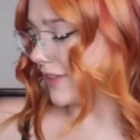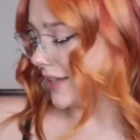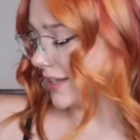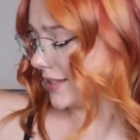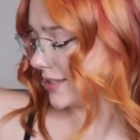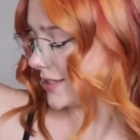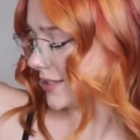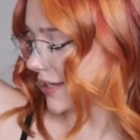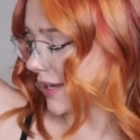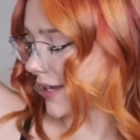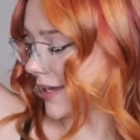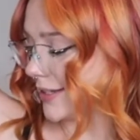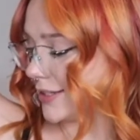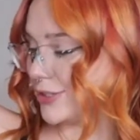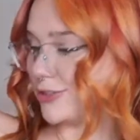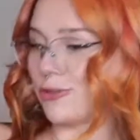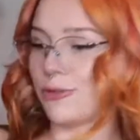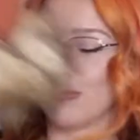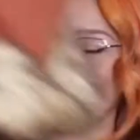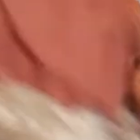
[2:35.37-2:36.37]
this
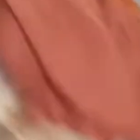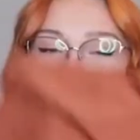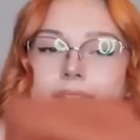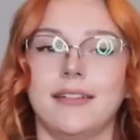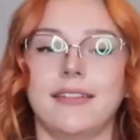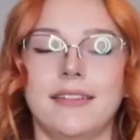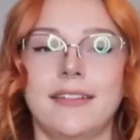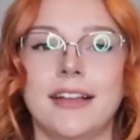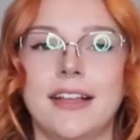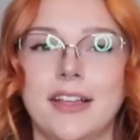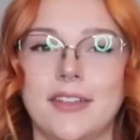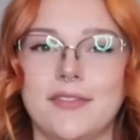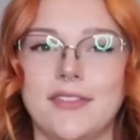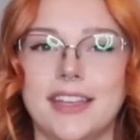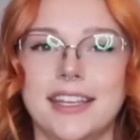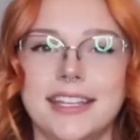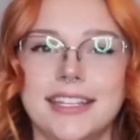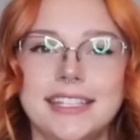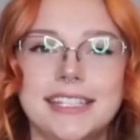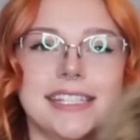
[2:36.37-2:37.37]
as well.
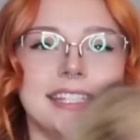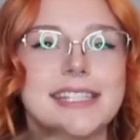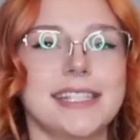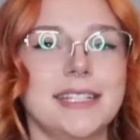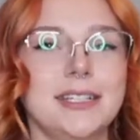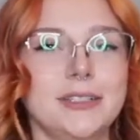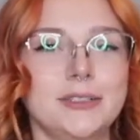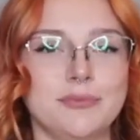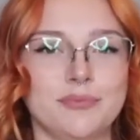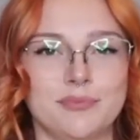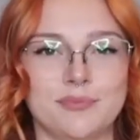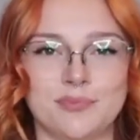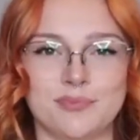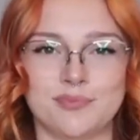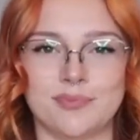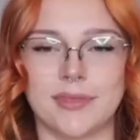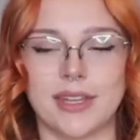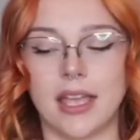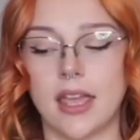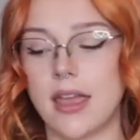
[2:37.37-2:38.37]
This, uh,
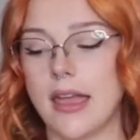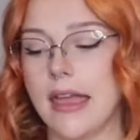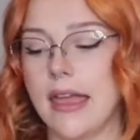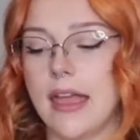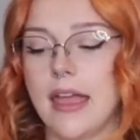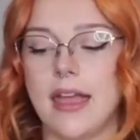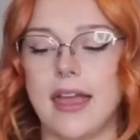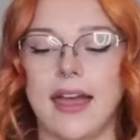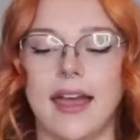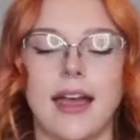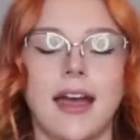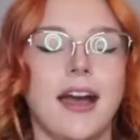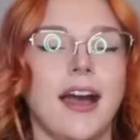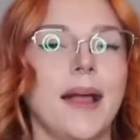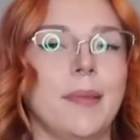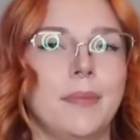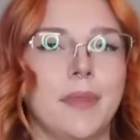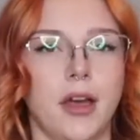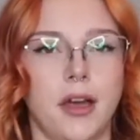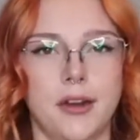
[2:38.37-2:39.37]

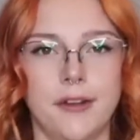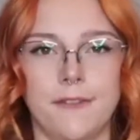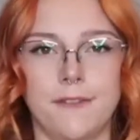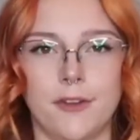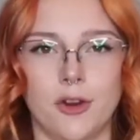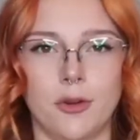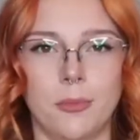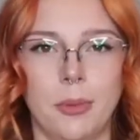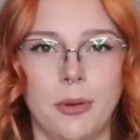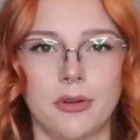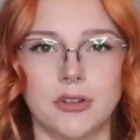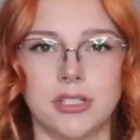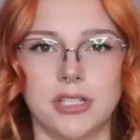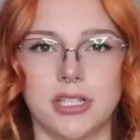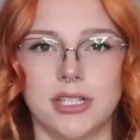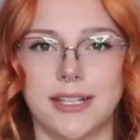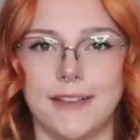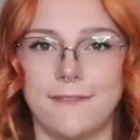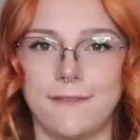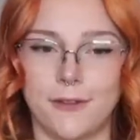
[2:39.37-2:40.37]
I'm not a fur
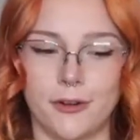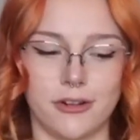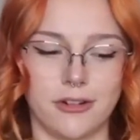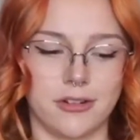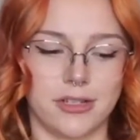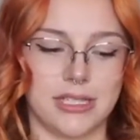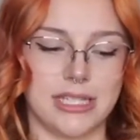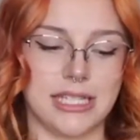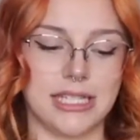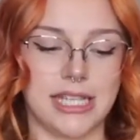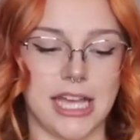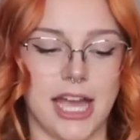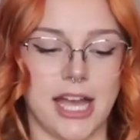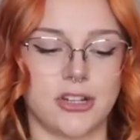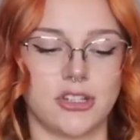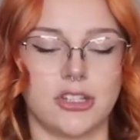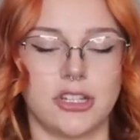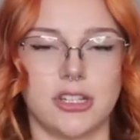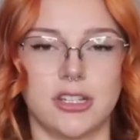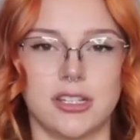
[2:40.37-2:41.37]
person. The fur
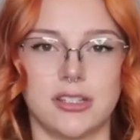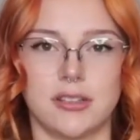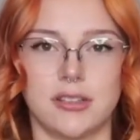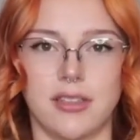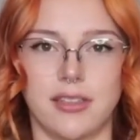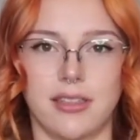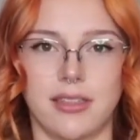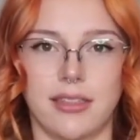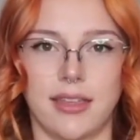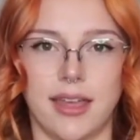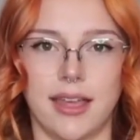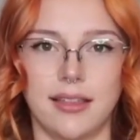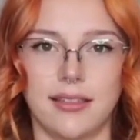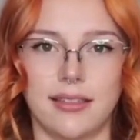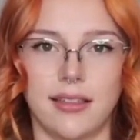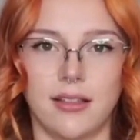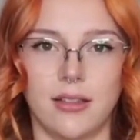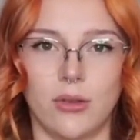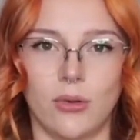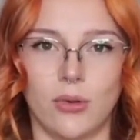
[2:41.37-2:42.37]
detaches, thank
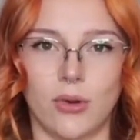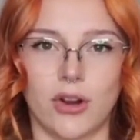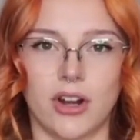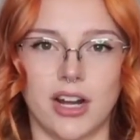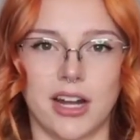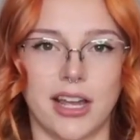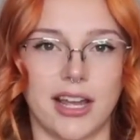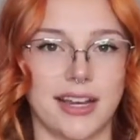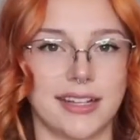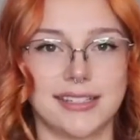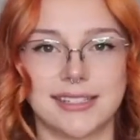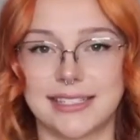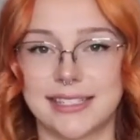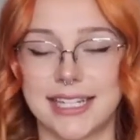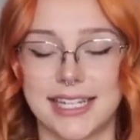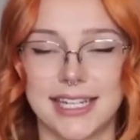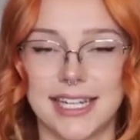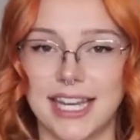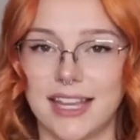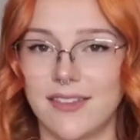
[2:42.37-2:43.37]
the Lord. I
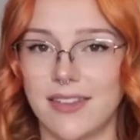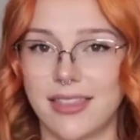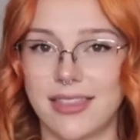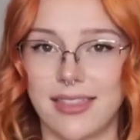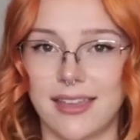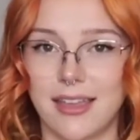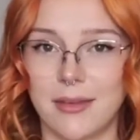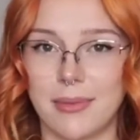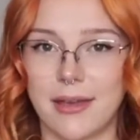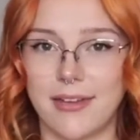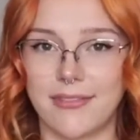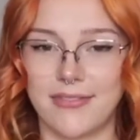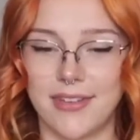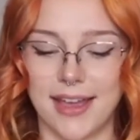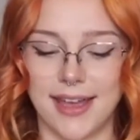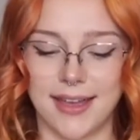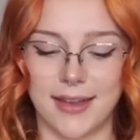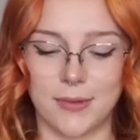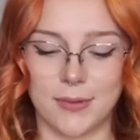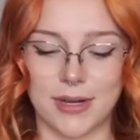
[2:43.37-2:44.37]
didn't even think about
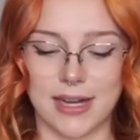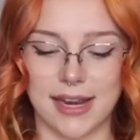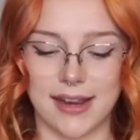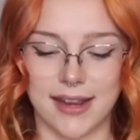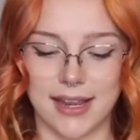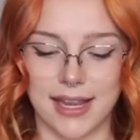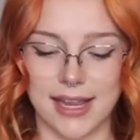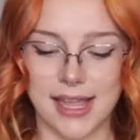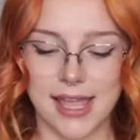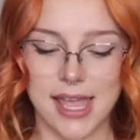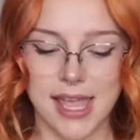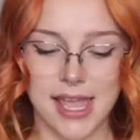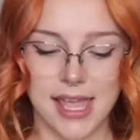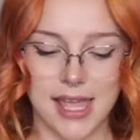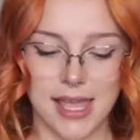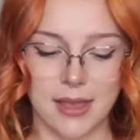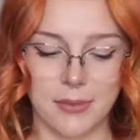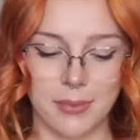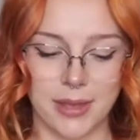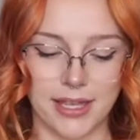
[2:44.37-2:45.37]
that when I
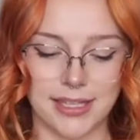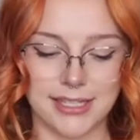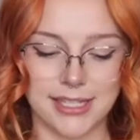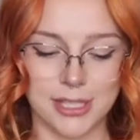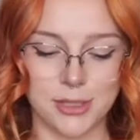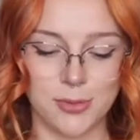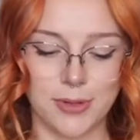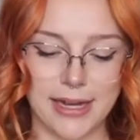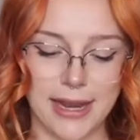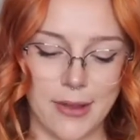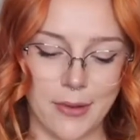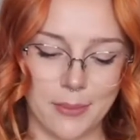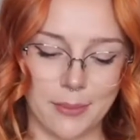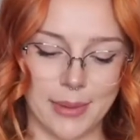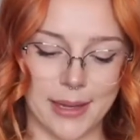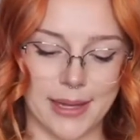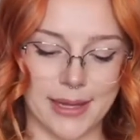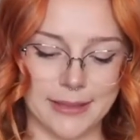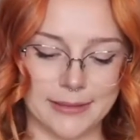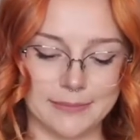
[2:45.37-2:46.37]
picked this one out,
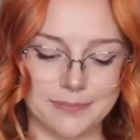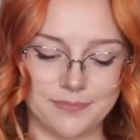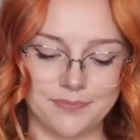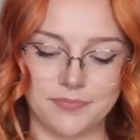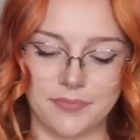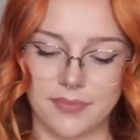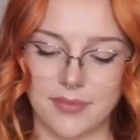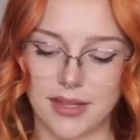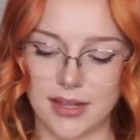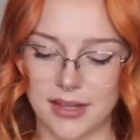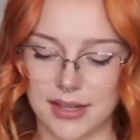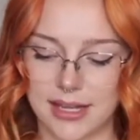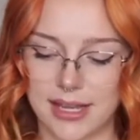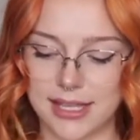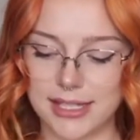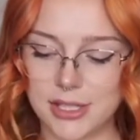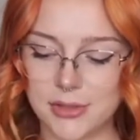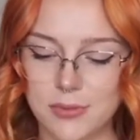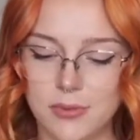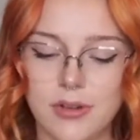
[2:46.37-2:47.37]
but
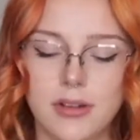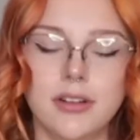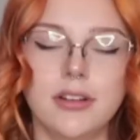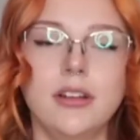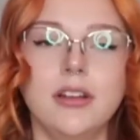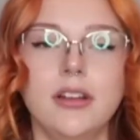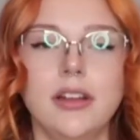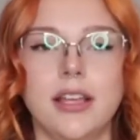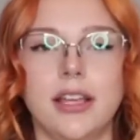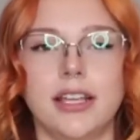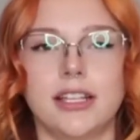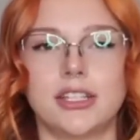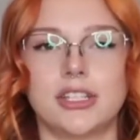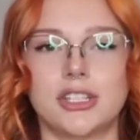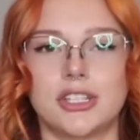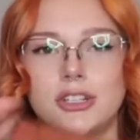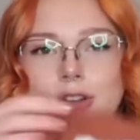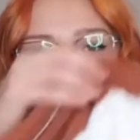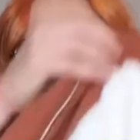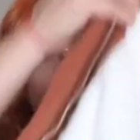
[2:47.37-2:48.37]
this one is
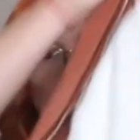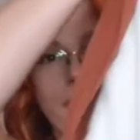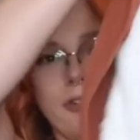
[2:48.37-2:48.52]
so